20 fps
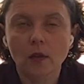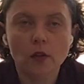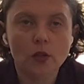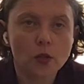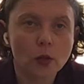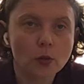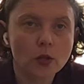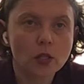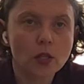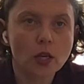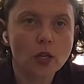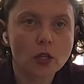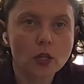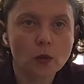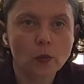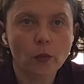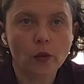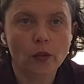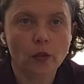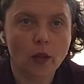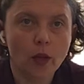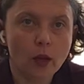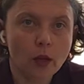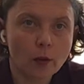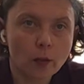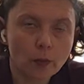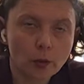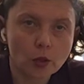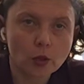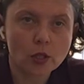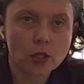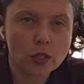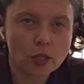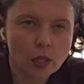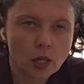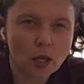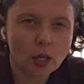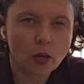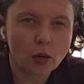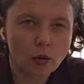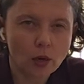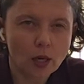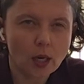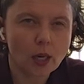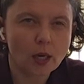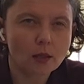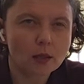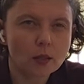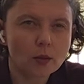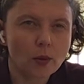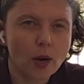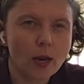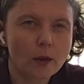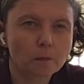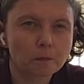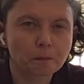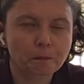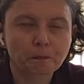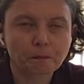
association with like purchasing ingredients, right?